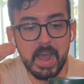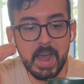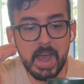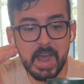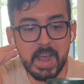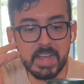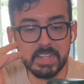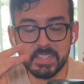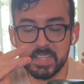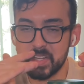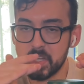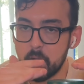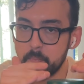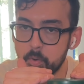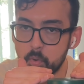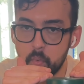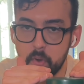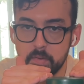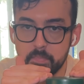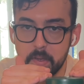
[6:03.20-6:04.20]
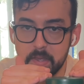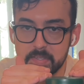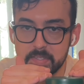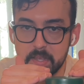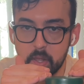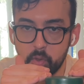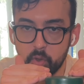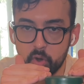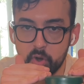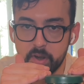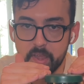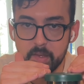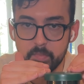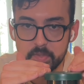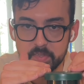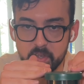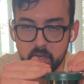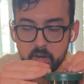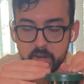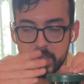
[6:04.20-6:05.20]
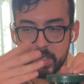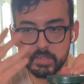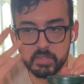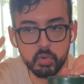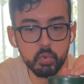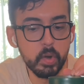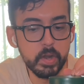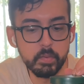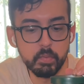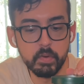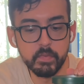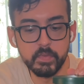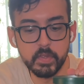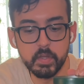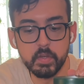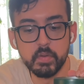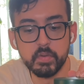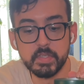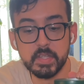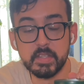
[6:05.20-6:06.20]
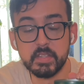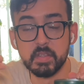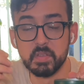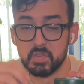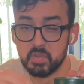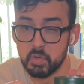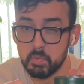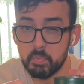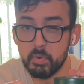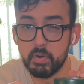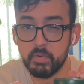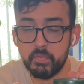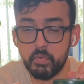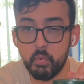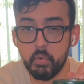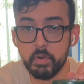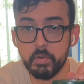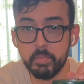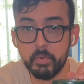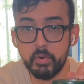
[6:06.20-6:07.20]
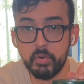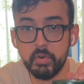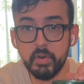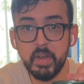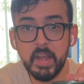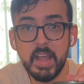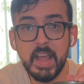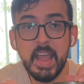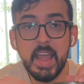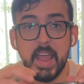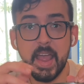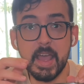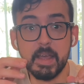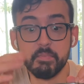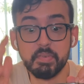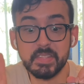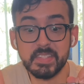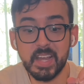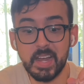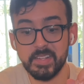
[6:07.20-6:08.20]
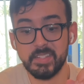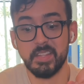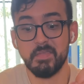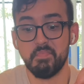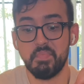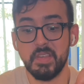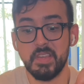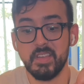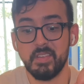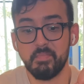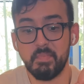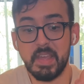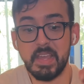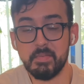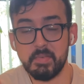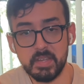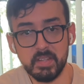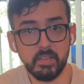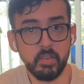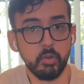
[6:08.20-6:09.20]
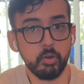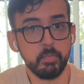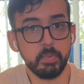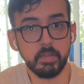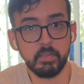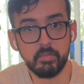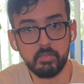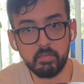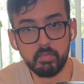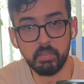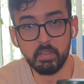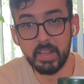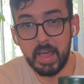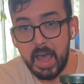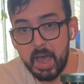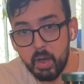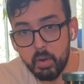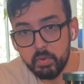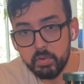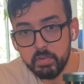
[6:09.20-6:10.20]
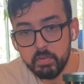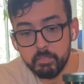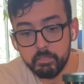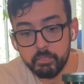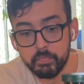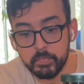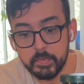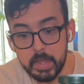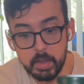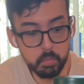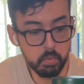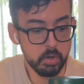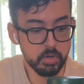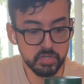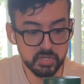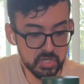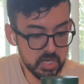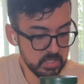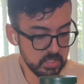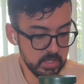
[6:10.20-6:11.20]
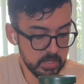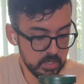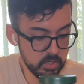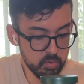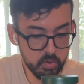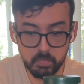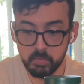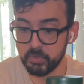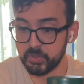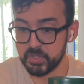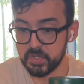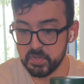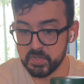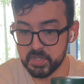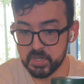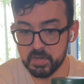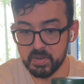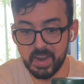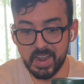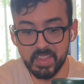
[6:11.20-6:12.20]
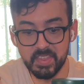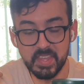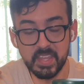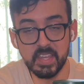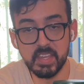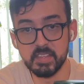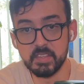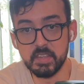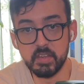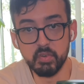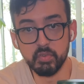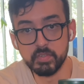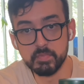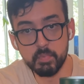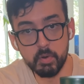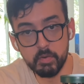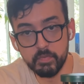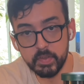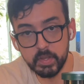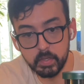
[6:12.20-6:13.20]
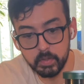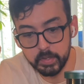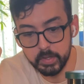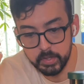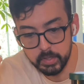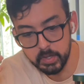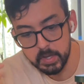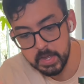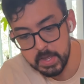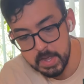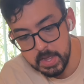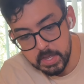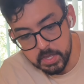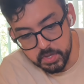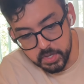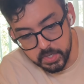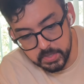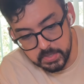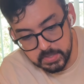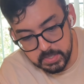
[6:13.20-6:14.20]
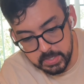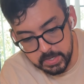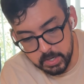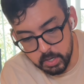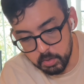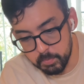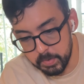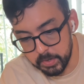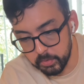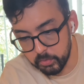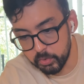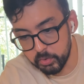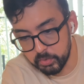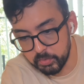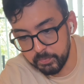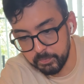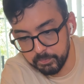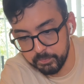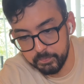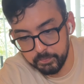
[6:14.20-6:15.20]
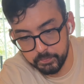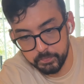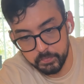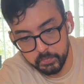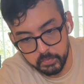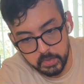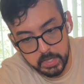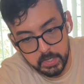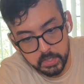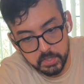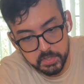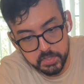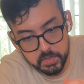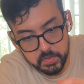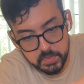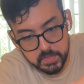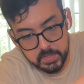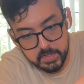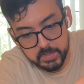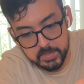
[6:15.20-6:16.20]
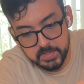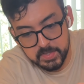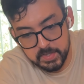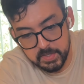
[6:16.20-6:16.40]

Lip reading: It's a #1 bestseller on Amazon. It has great reviews. It's super affordable. And besides it being maybe a little bit loud, it works just like a normal juicer. I think it yields perfectly. You can see here my little naked juices.